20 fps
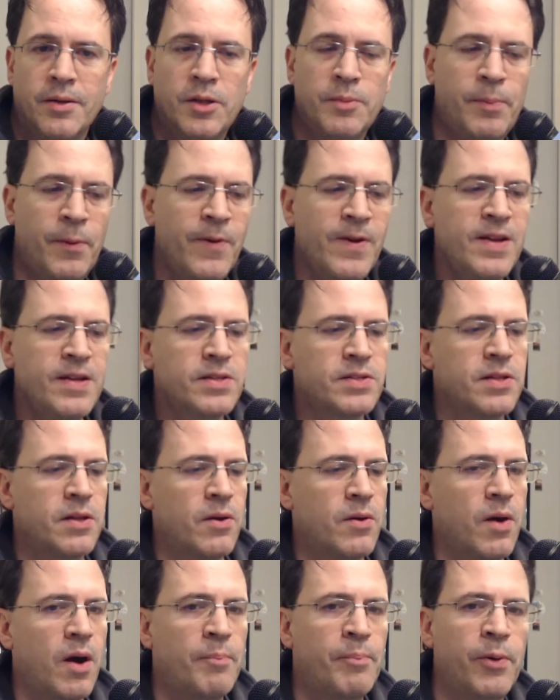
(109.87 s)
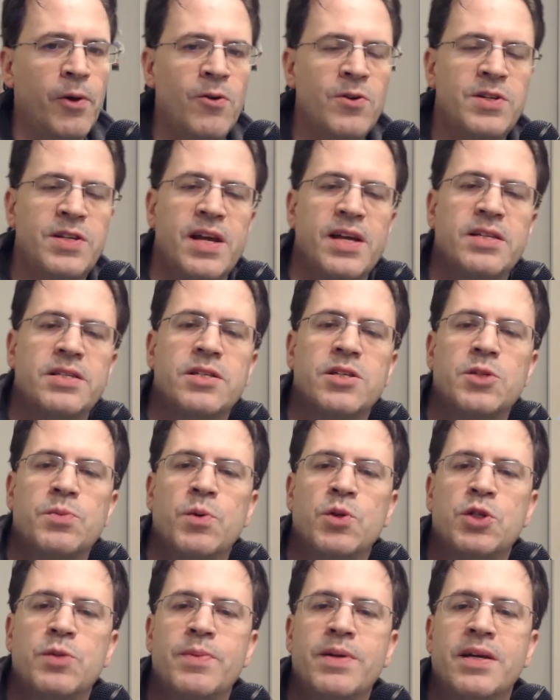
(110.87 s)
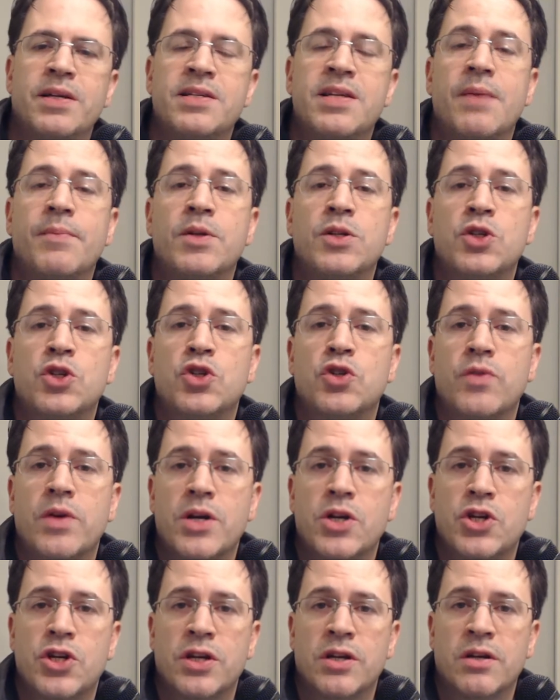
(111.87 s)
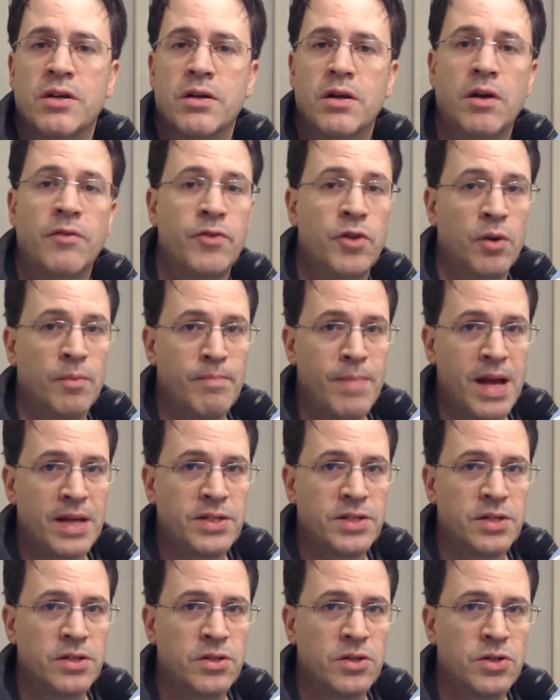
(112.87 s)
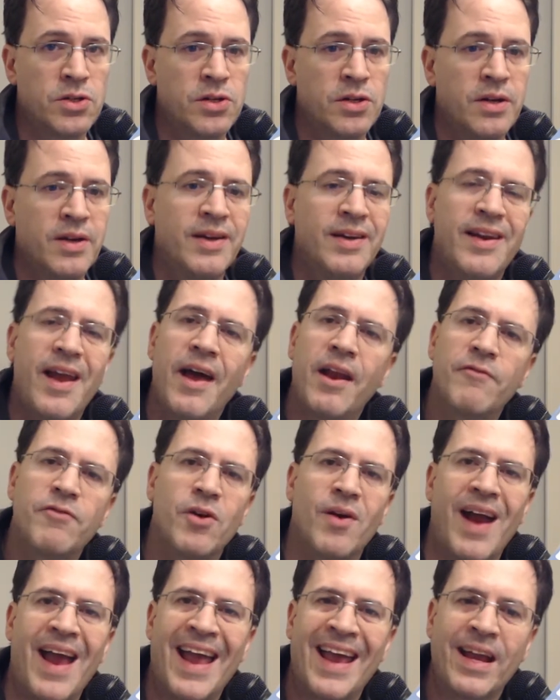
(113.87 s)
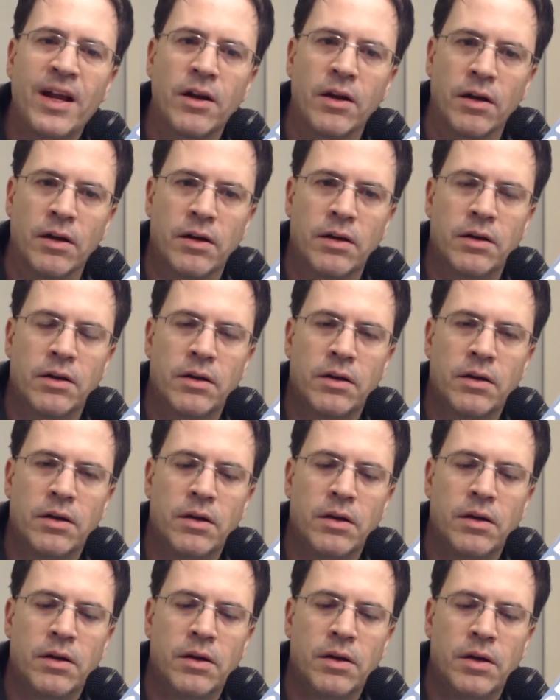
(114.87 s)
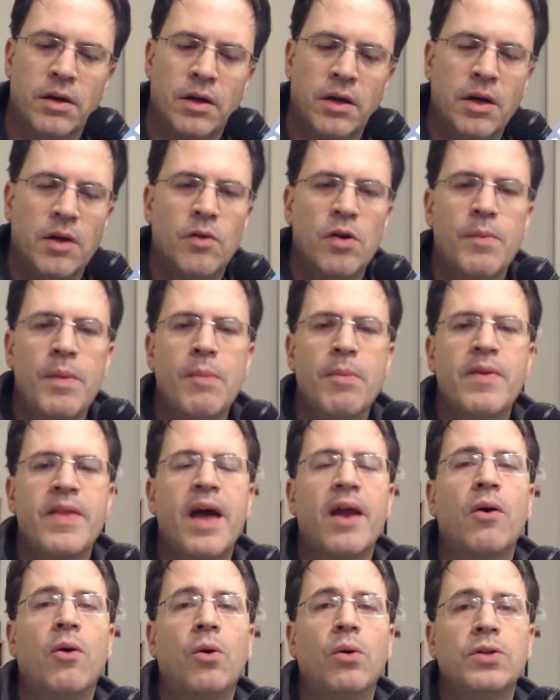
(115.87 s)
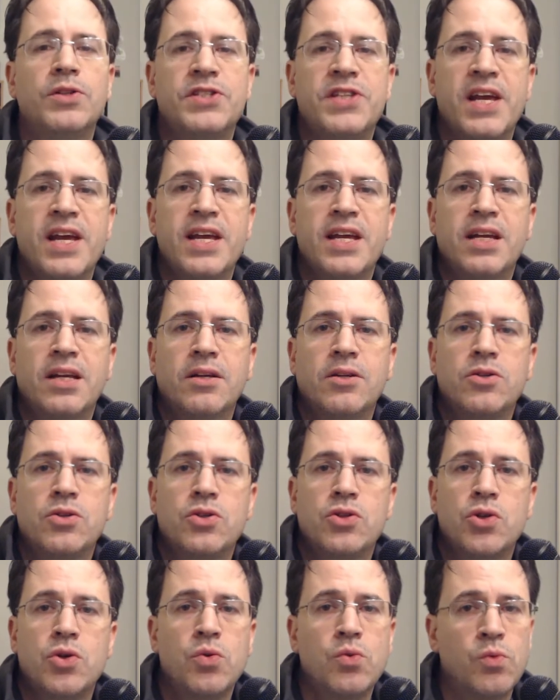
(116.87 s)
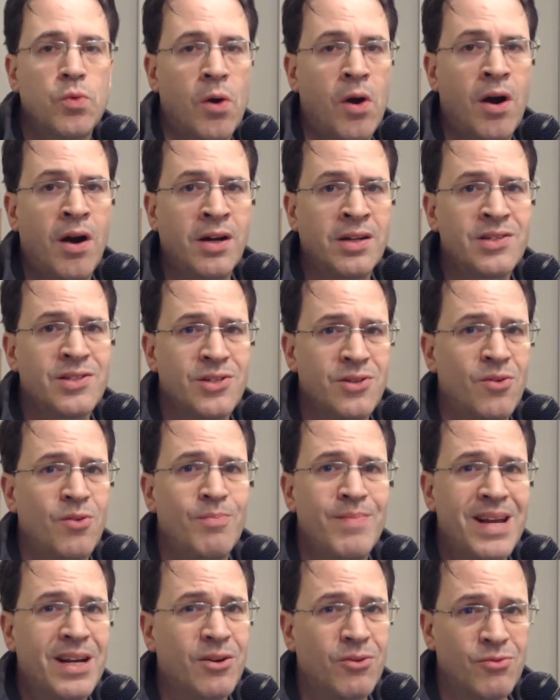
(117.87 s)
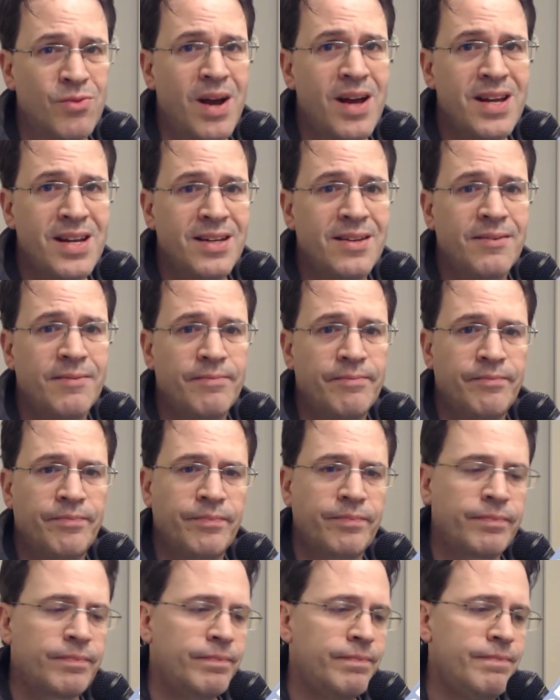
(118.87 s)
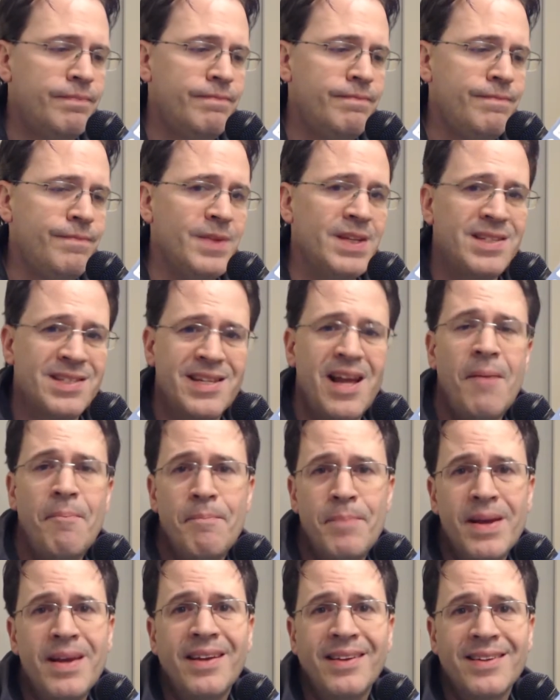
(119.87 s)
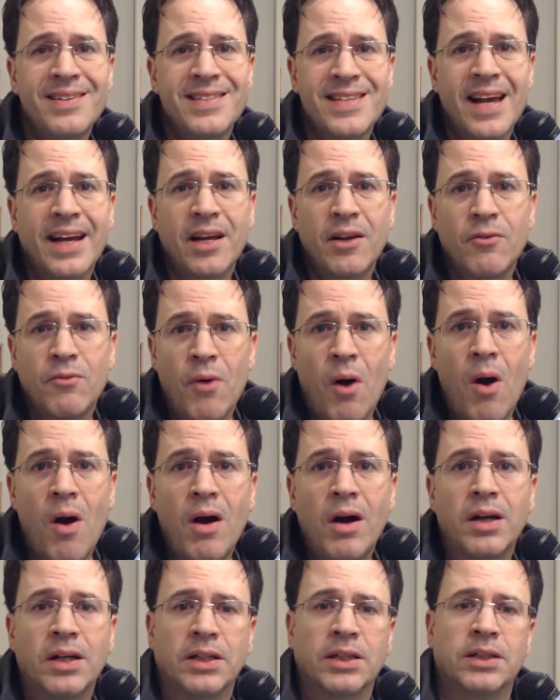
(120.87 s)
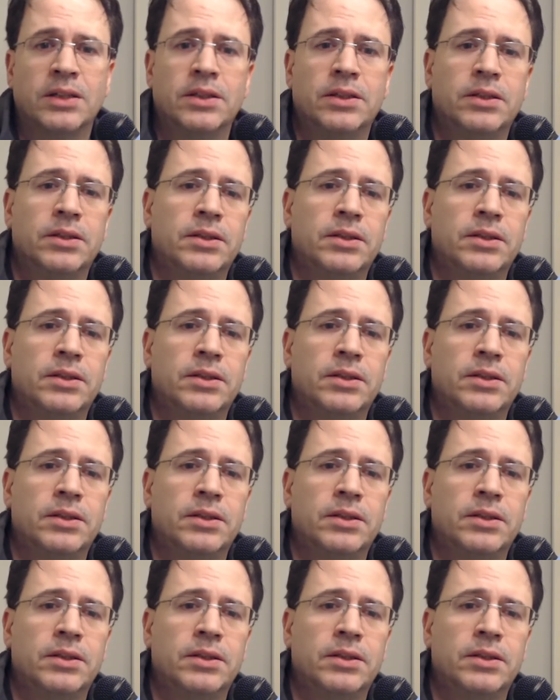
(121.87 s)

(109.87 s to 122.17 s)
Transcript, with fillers: The point is, though, a protest is supposed to be a demonstration of your message, not of your anger. Remember that old saying, two wrongs don't make a right? Stop being the second wrong.